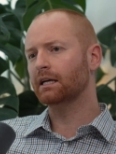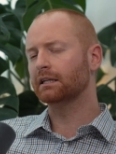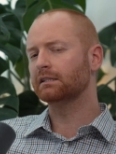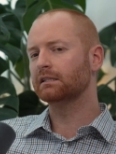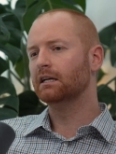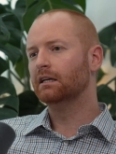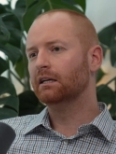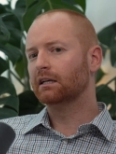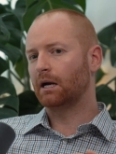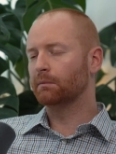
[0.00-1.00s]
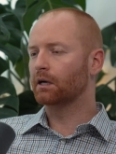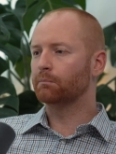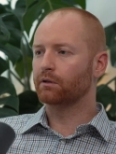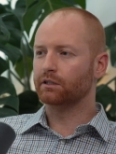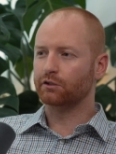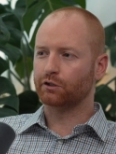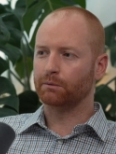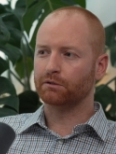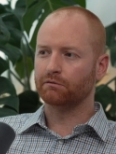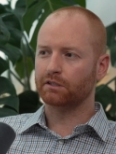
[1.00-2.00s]
It's coming up with a
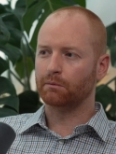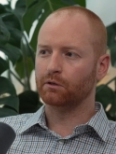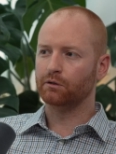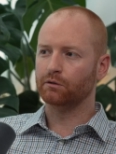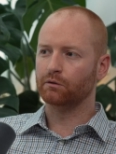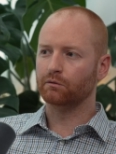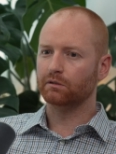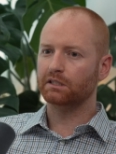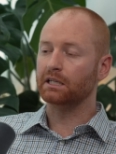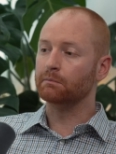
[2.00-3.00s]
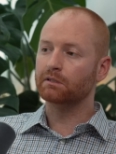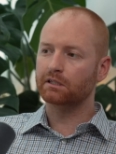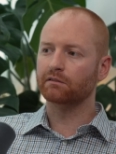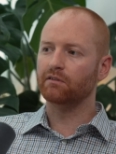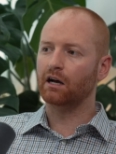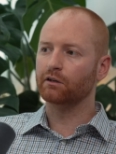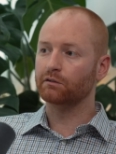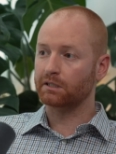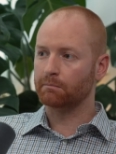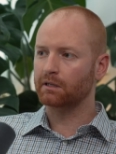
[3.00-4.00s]
description of someone who seems to value
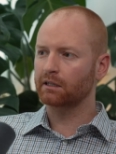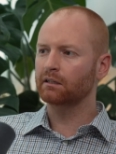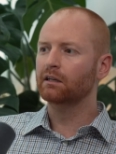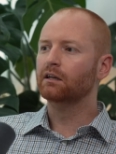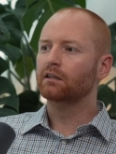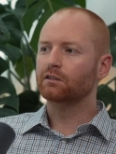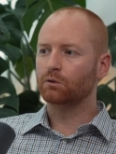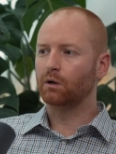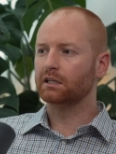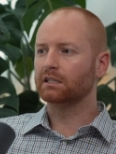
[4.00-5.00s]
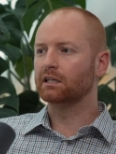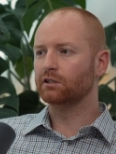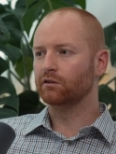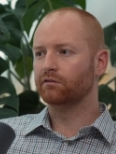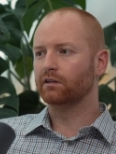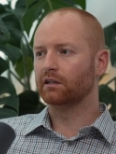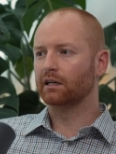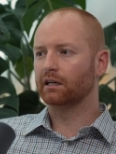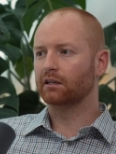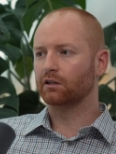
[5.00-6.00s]
something. To what extent do you feel
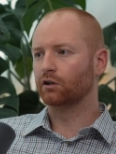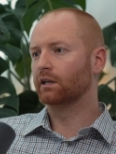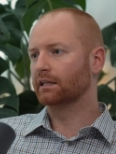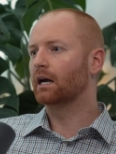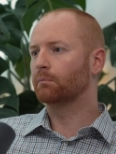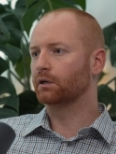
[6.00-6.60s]
like you're like that